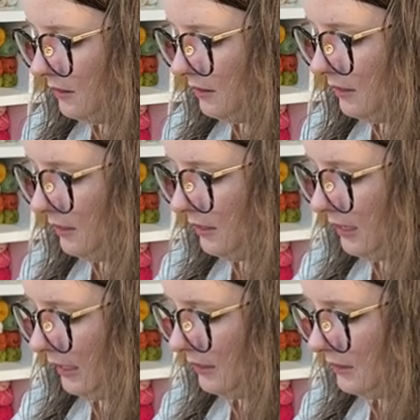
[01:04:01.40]

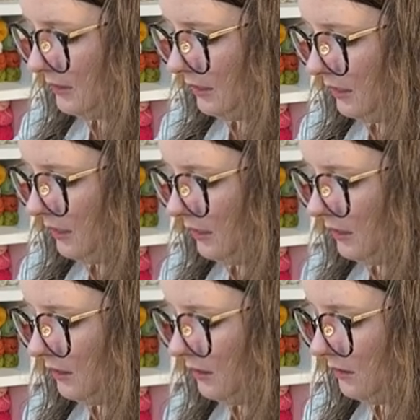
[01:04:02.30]

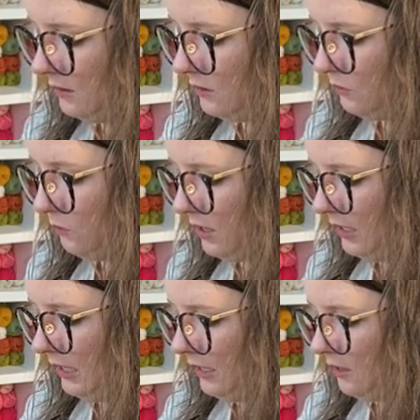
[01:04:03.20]
nineteen,
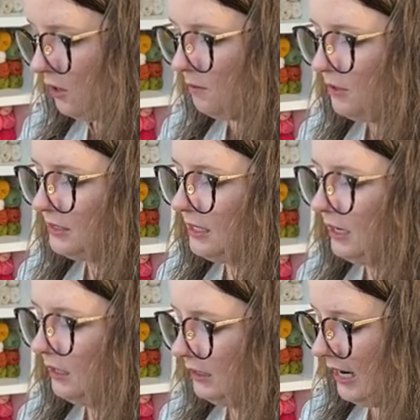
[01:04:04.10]
twenty. Almost
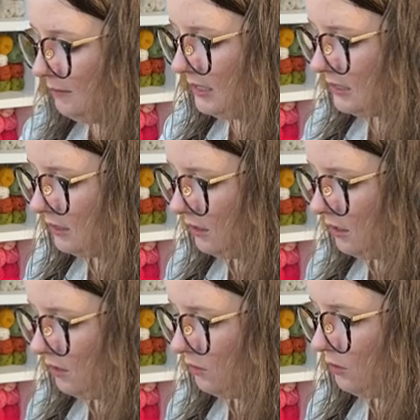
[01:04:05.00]
there. Did I miss
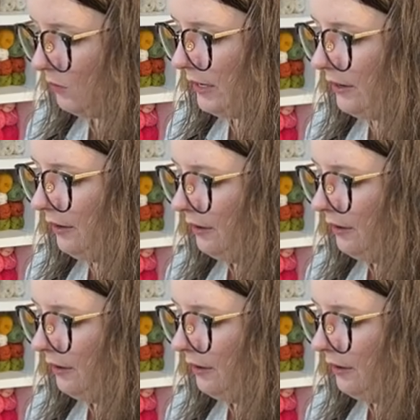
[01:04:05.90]
the, the winner?